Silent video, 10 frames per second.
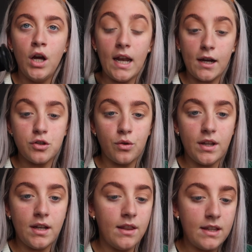Like so
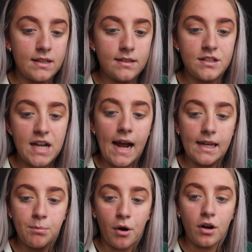the
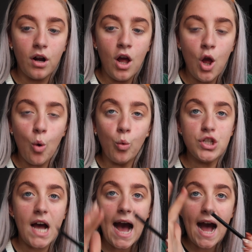jaggy part
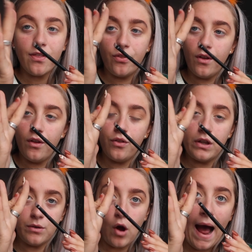was at
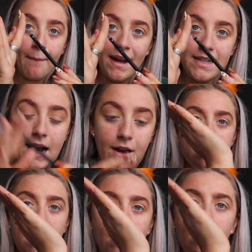my tyre,
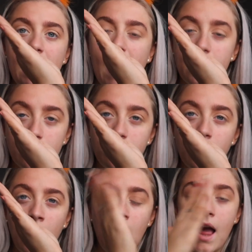sitting
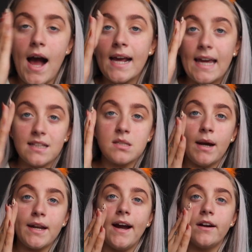diagonal against
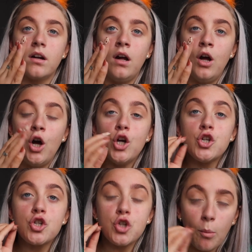my tyre.
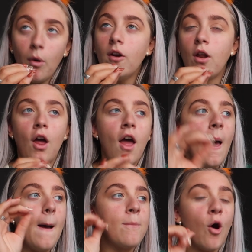Someone
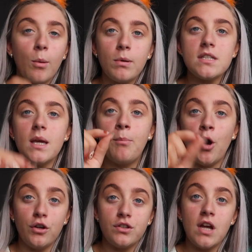purposely
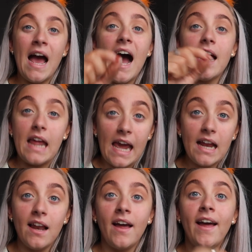put a
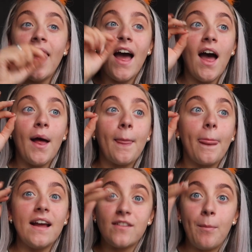nail
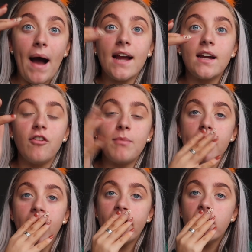at the back of my
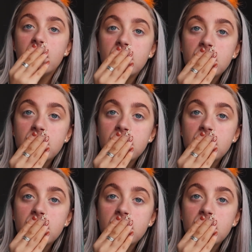tyre.